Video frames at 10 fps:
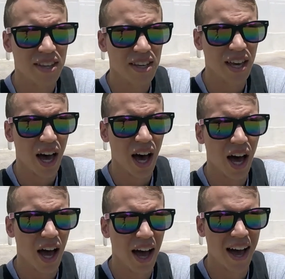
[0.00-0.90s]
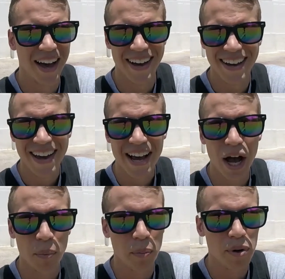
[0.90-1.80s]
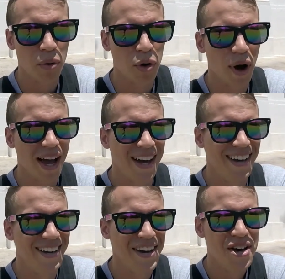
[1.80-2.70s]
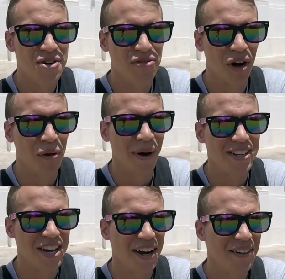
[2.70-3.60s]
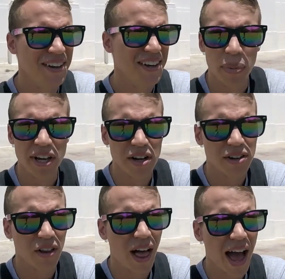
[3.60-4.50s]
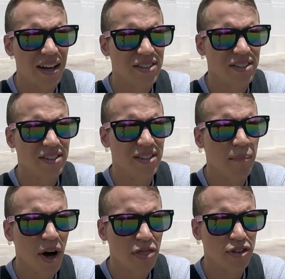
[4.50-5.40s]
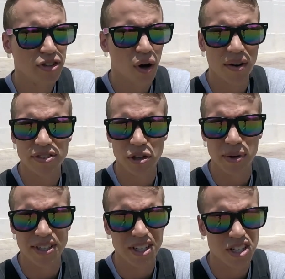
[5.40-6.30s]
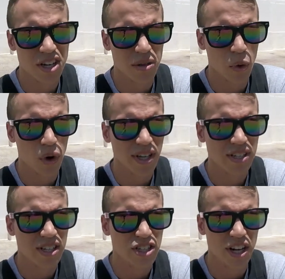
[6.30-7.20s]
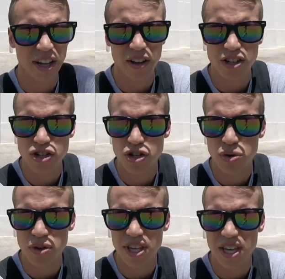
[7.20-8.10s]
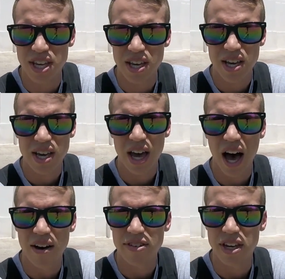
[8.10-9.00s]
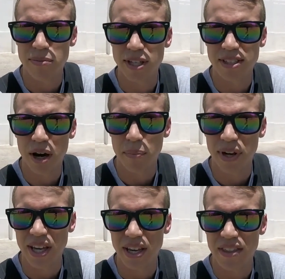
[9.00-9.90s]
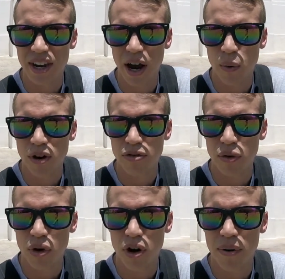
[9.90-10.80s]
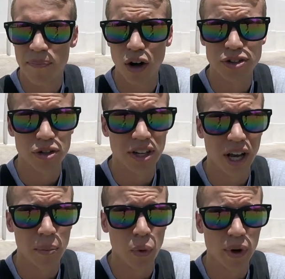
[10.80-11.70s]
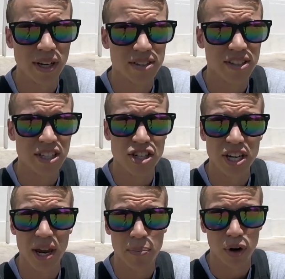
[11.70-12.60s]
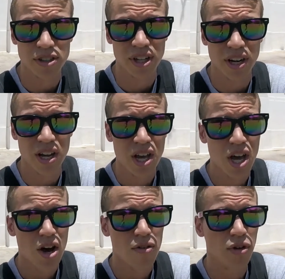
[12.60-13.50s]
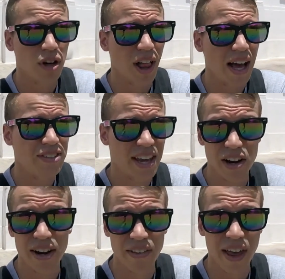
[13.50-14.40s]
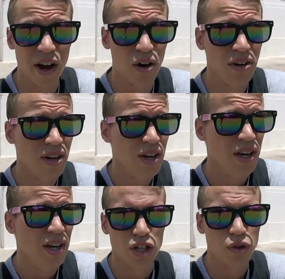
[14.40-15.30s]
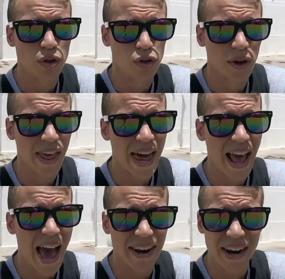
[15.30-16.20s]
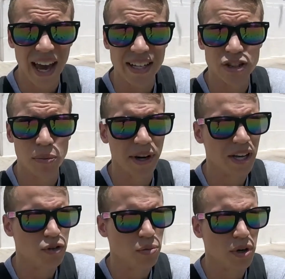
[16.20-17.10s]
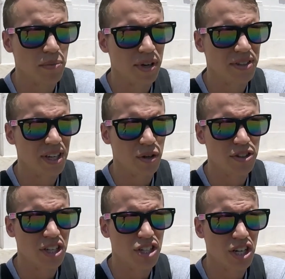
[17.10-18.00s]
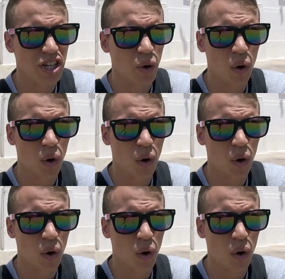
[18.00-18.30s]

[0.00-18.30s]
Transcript: the couple people who follow my channel. But here in the last month or so, I've still been teaching in the morning, teaching English to the Vietnamese company that I work for. Also did a couple weeks teaching in person for a class here in León. So I was doing that at night, so my days were pretty busy. I was teaching